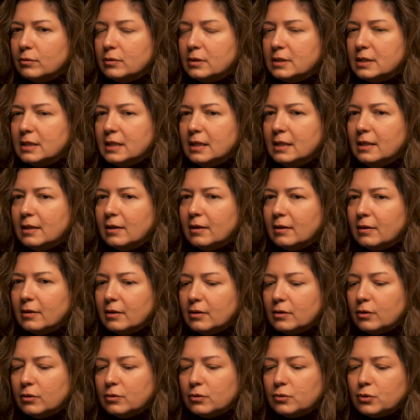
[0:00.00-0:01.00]

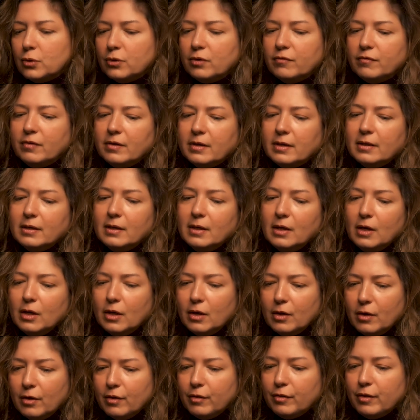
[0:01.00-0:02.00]
seeing sort of the
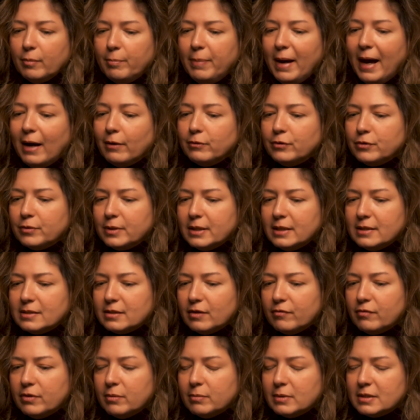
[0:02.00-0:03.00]
boundaries
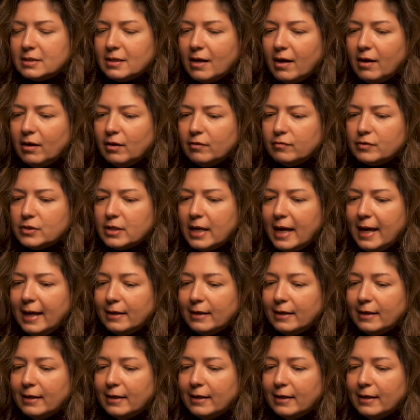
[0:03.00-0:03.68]
of themselves